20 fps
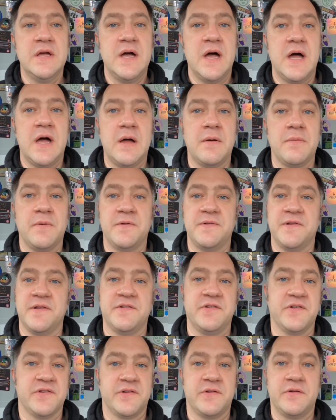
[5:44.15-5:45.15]
because
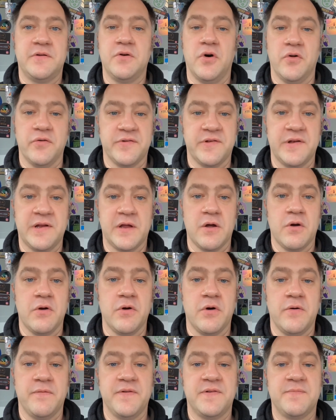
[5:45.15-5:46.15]
it's just constantly
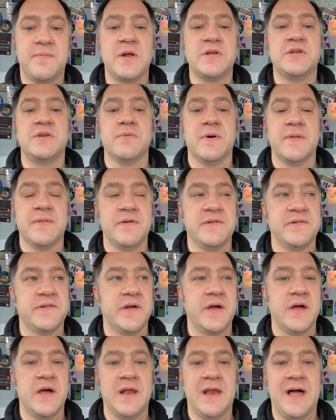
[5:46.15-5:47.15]
going off, especially when there's
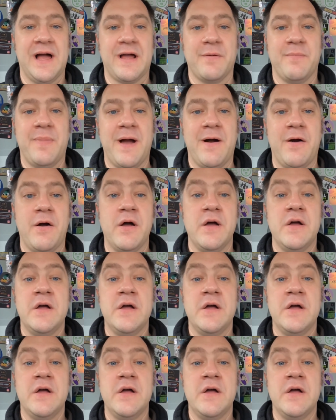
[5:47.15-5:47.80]
a lack of power.